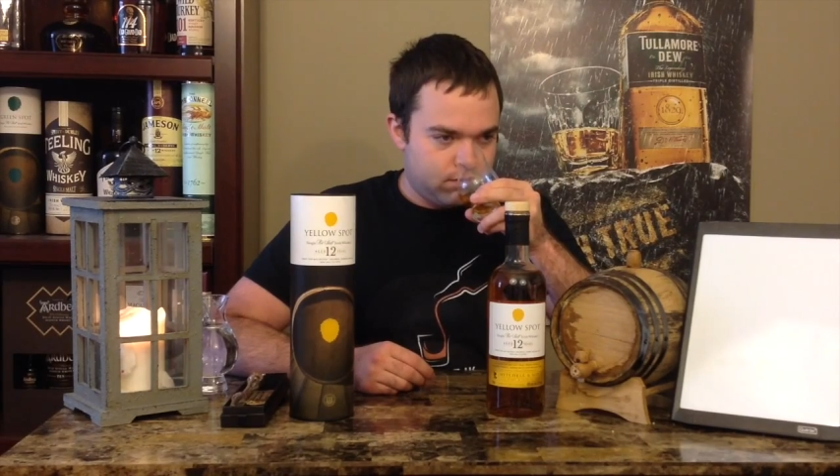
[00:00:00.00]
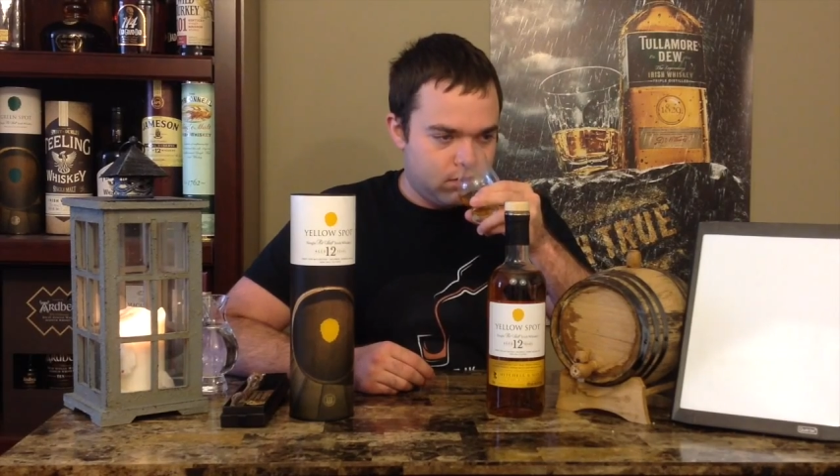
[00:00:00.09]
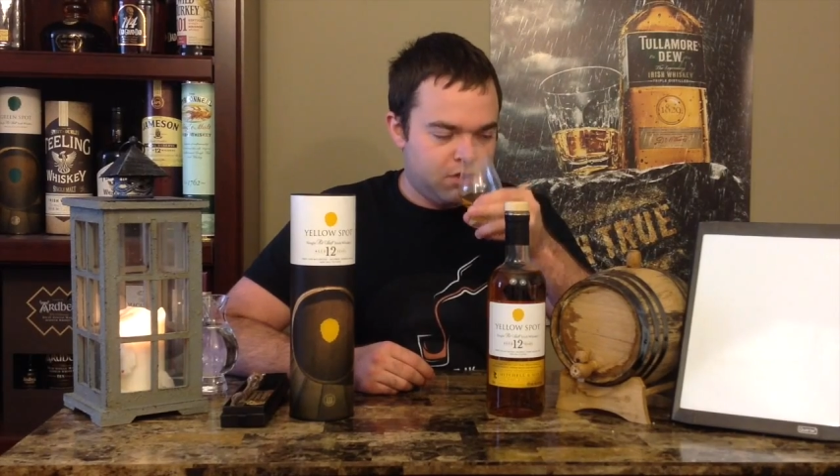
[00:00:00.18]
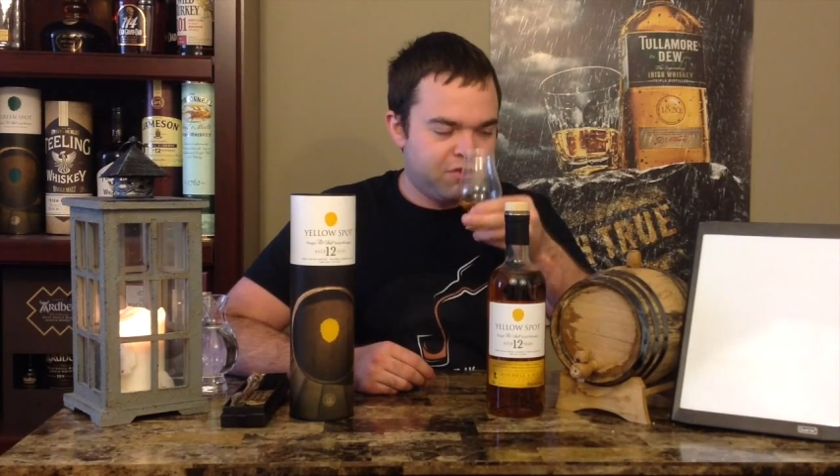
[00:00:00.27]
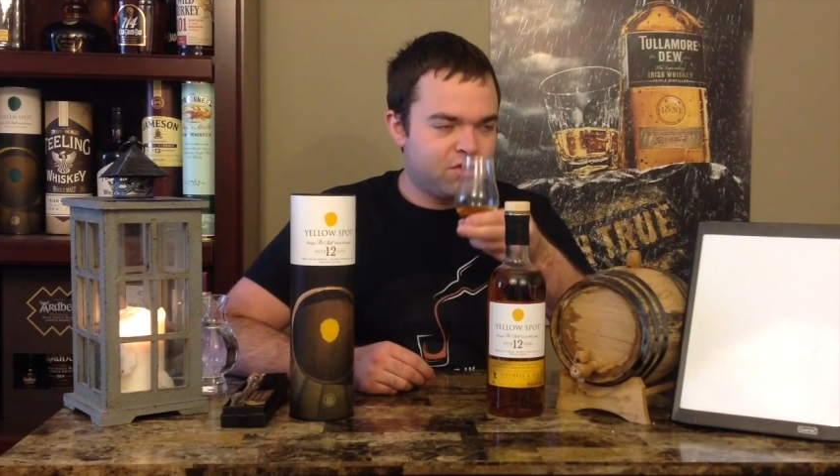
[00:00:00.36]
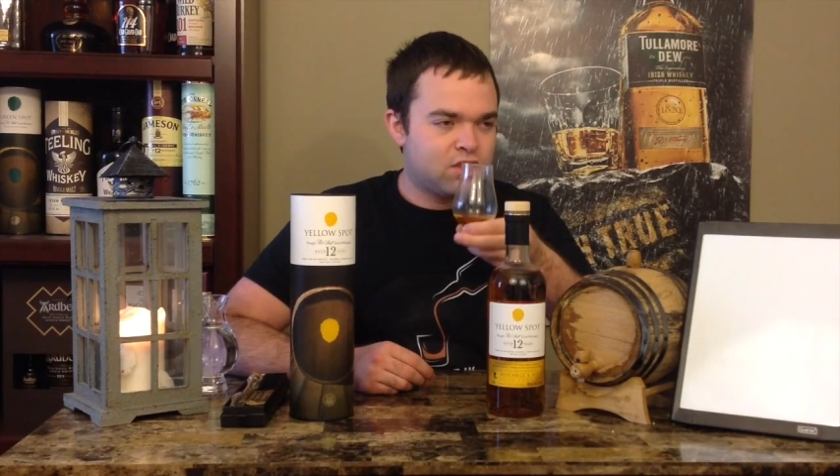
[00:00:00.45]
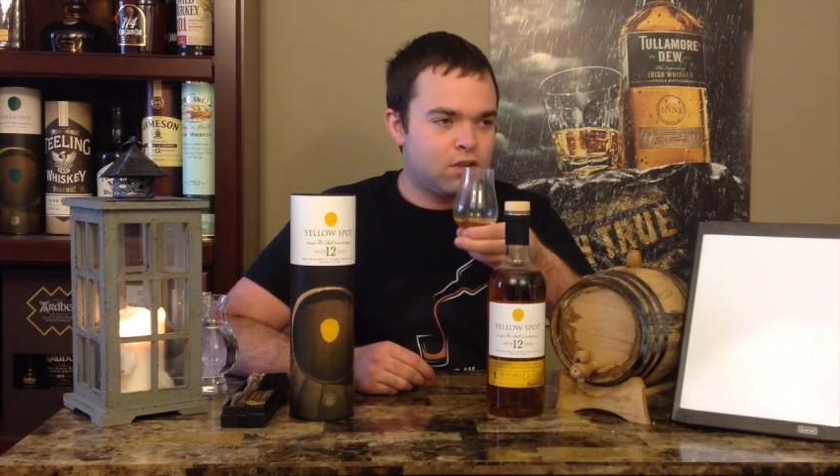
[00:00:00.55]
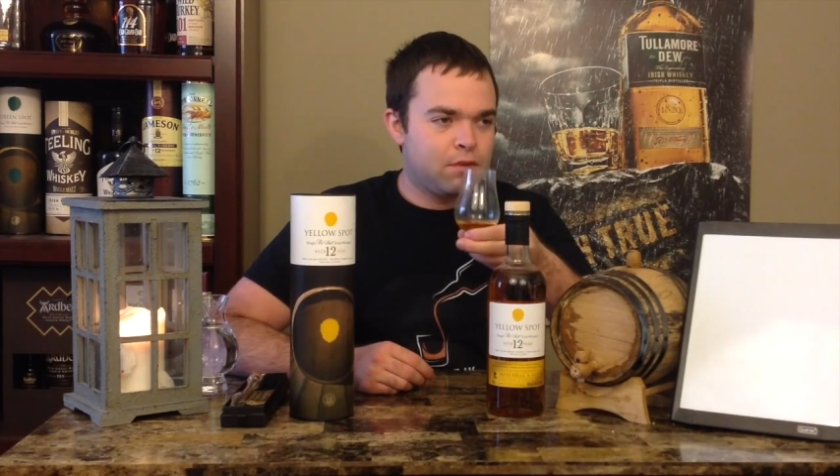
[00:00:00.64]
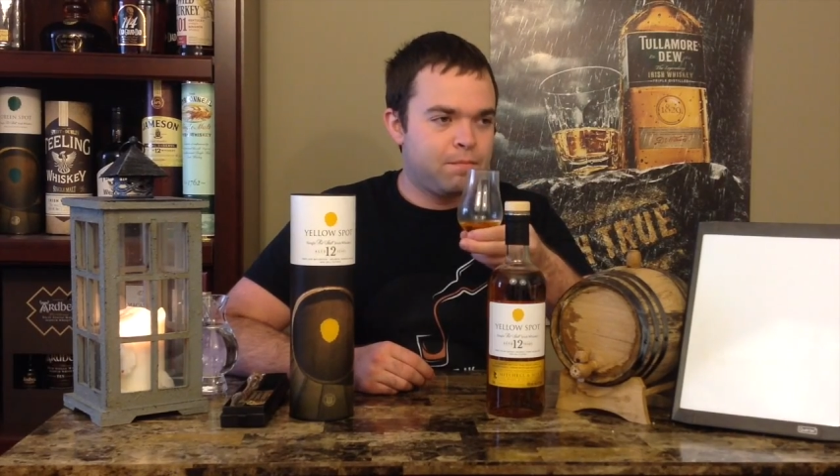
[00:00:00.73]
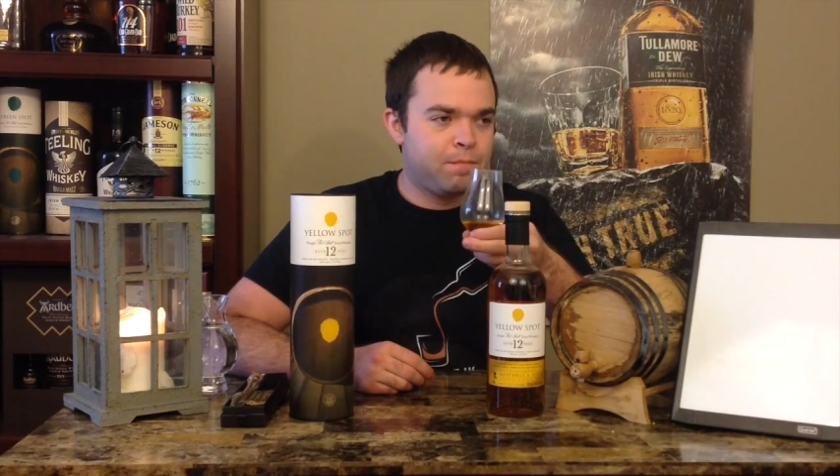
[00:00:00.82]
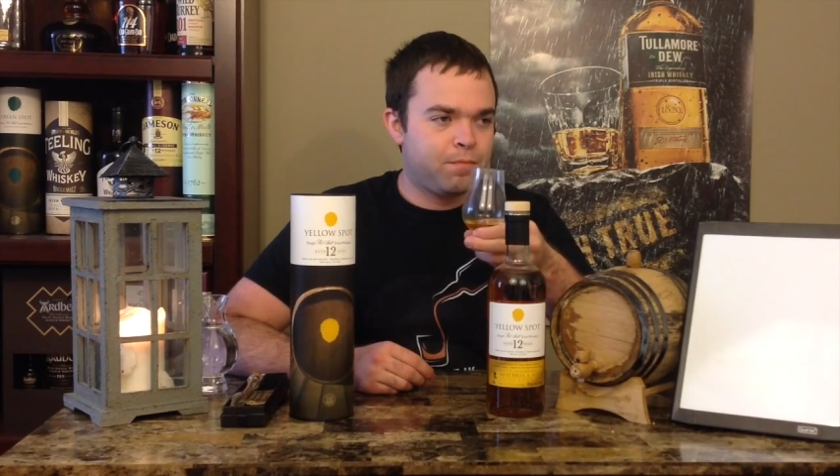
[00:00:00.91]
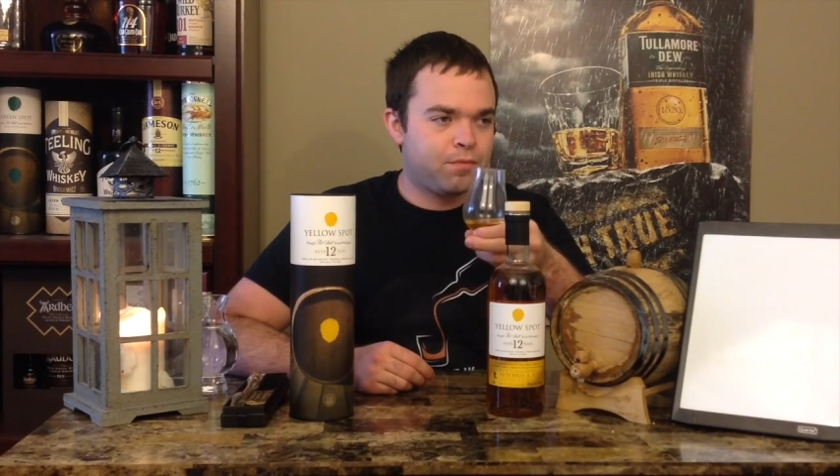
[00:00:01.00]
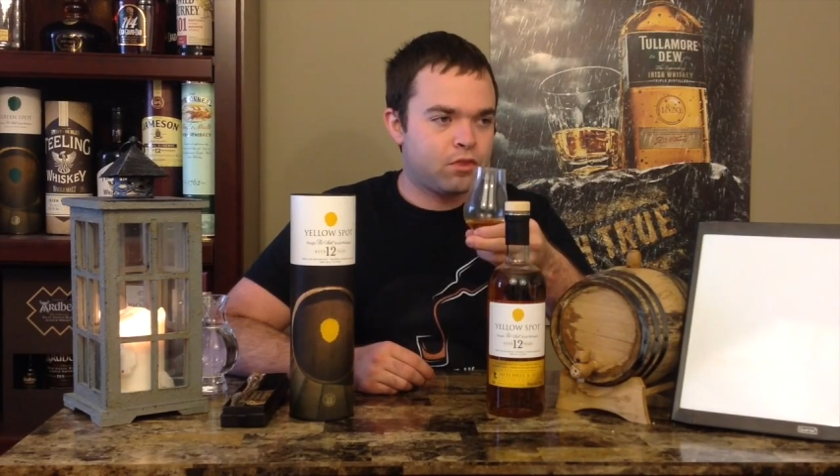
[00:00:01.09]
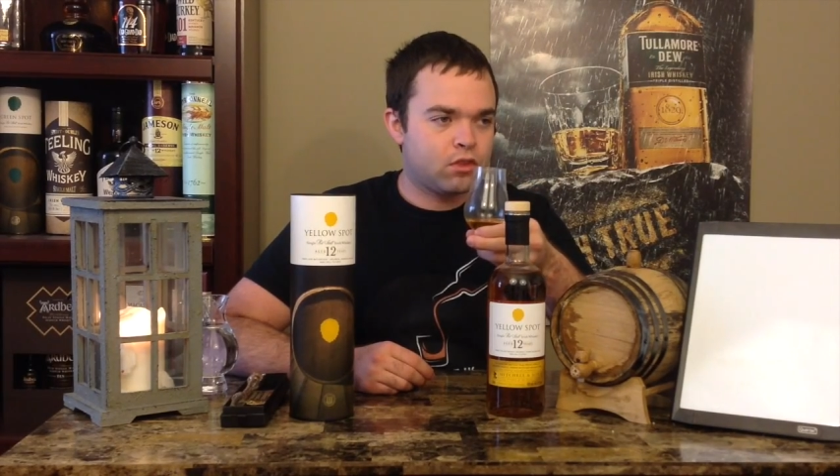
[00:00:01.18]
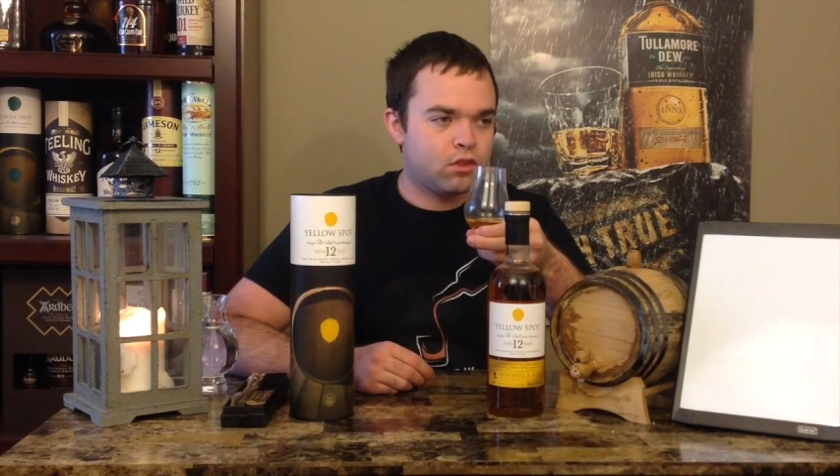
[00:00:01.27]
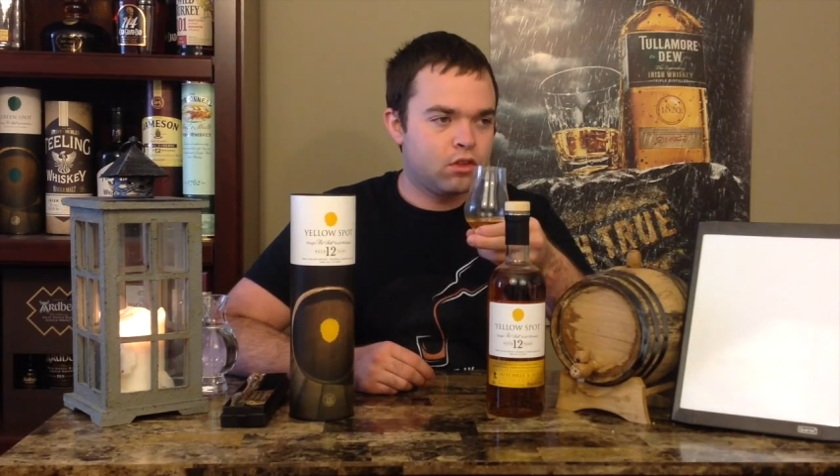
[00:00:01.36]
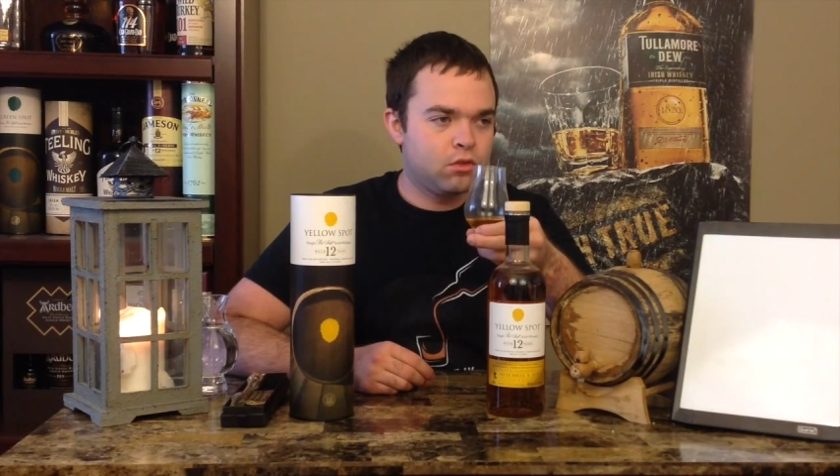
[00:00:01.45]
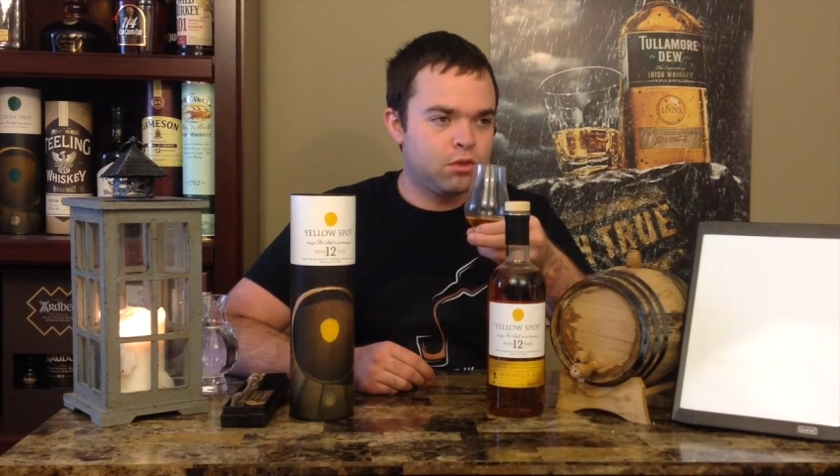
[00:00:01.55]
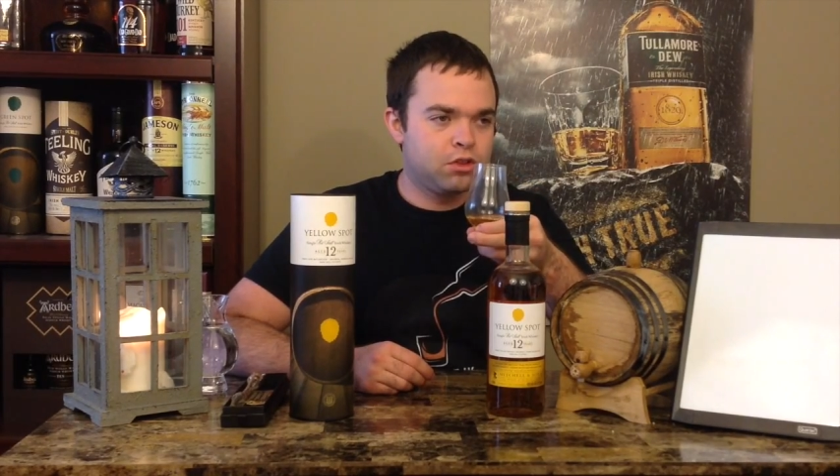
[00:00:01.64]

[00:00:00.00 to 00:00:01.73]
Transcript: even some, well,